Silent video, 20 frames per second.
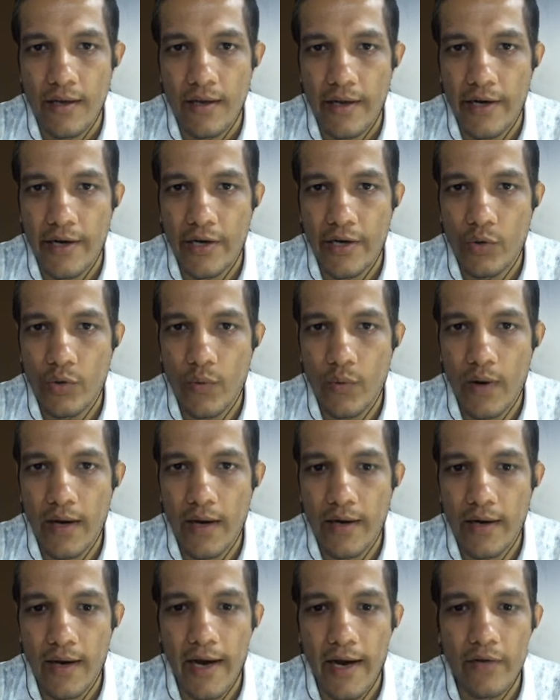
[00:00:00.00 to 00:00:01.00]
into
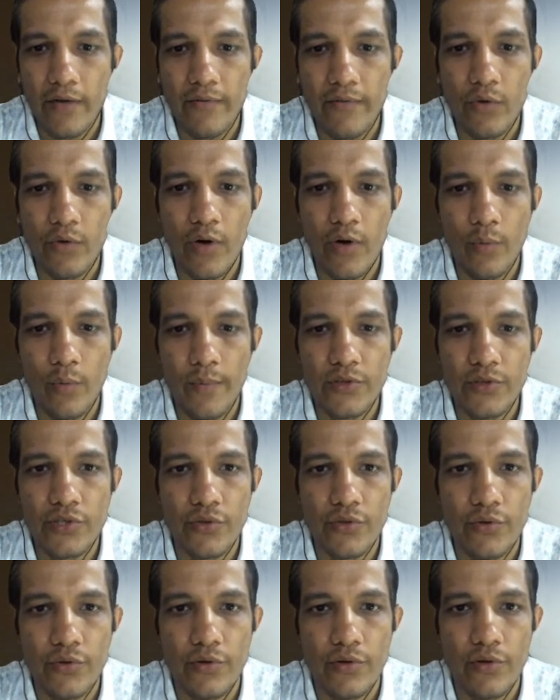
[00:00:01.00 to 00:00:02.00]
r. R value how much?